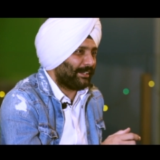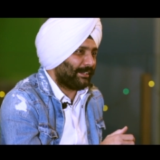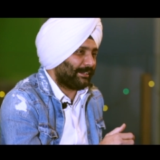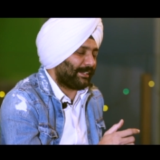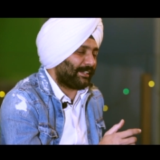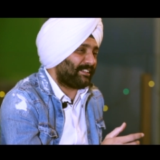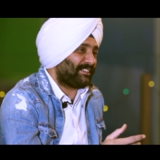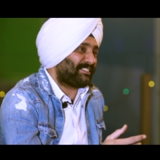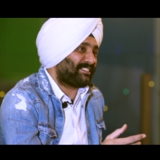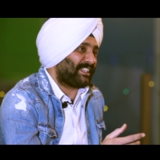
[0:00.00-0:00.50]

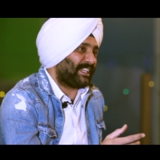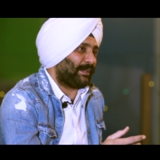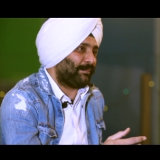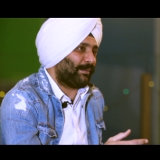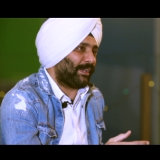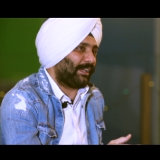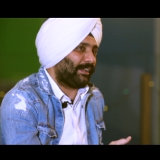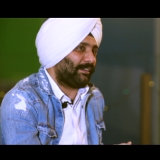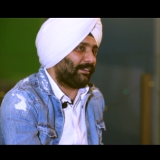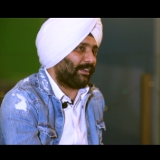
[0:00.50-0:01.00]
There is a theme,
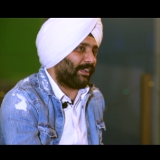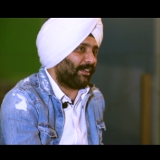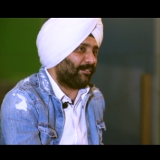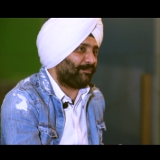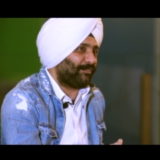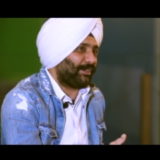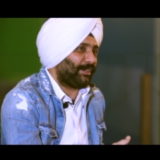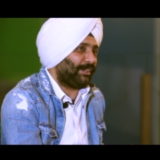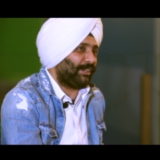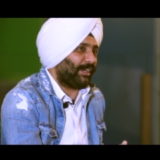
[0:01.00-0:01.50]

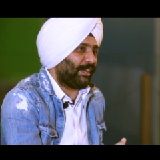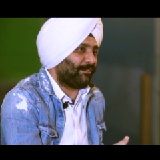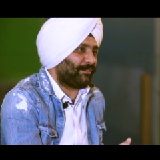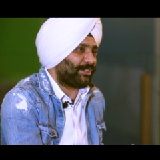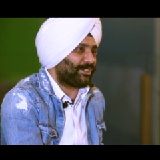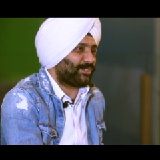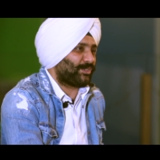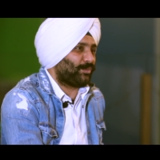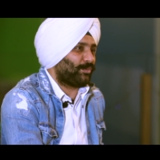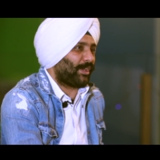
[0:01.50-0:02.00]
every
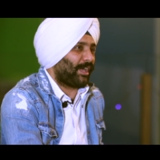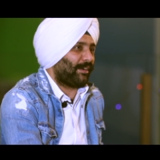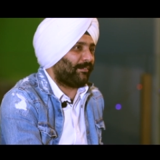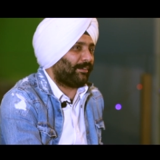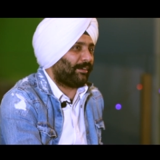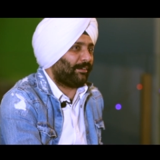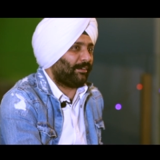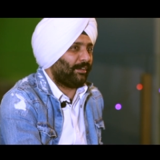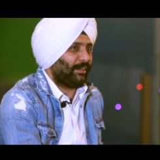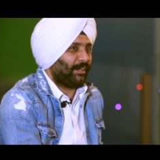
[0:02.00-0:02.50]
shoot have
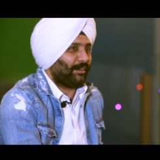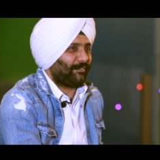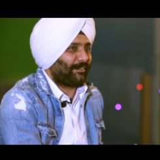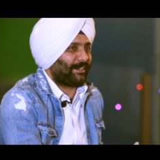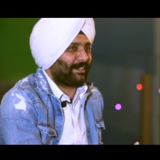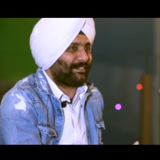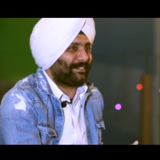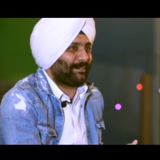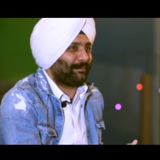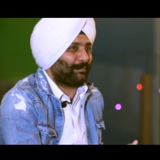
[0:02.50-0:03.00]
for
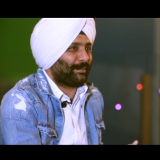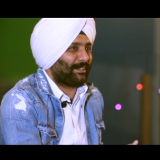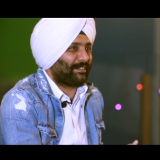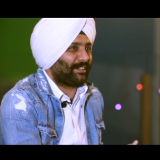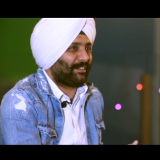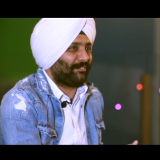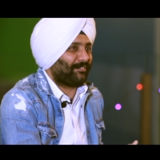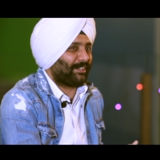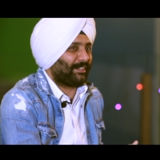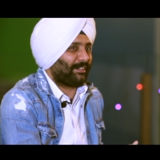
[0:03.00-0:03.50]
example,
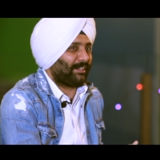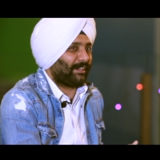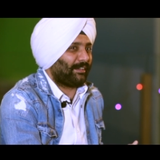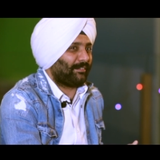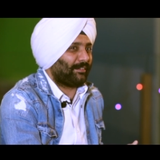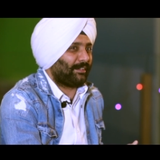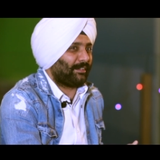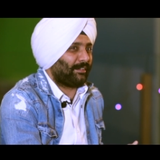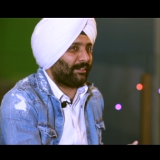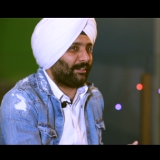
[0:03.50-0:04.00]
someone have
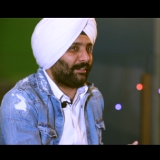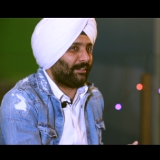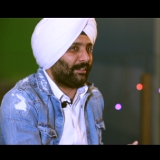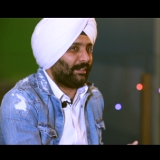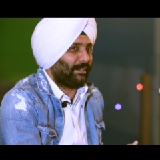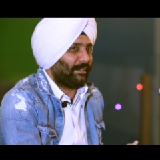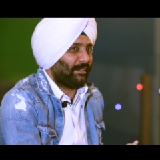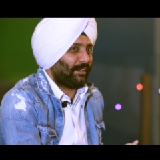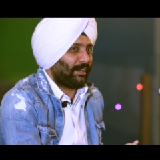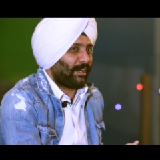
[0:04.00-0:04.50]
a
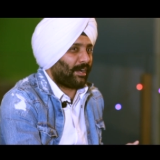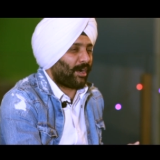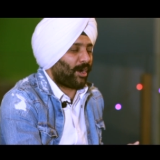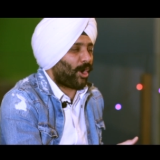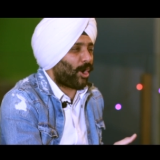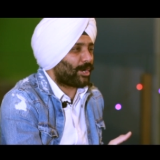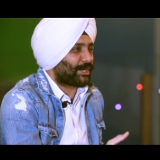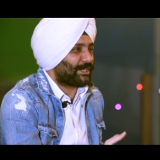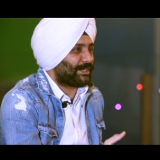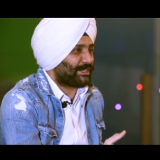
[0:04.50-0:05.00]

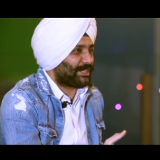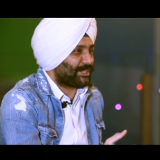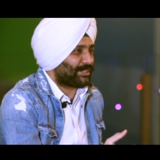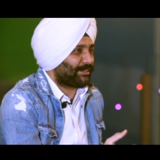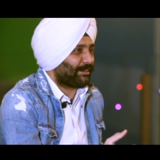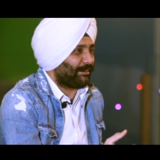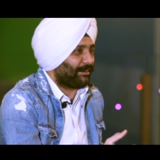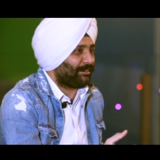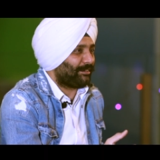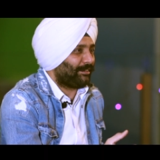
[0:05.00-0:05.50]
hockey
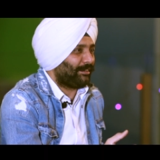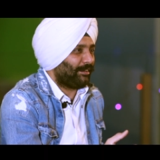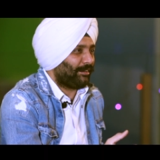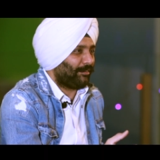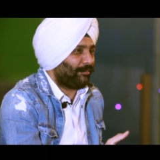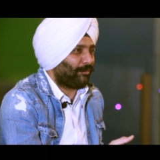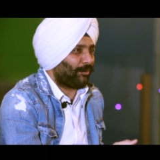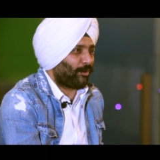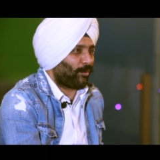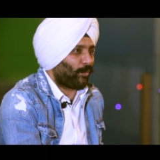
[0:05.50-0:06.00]
t-shirts
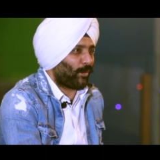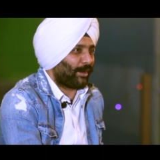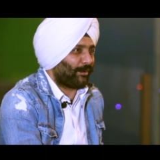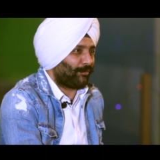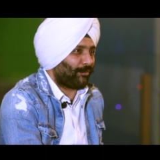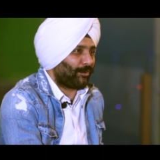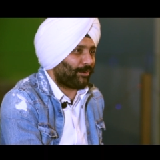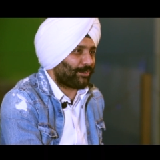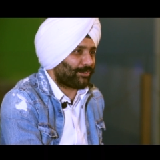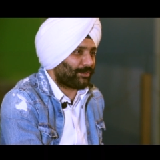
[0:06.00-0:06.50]
for one
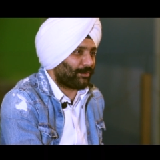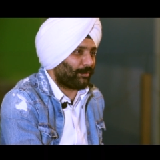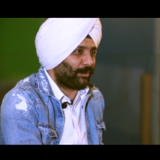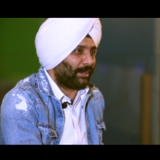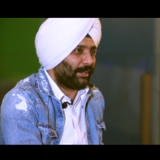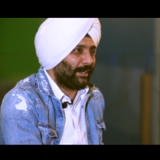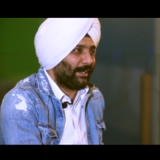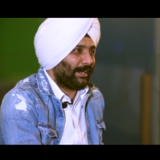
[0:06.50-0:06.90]
photo shoot,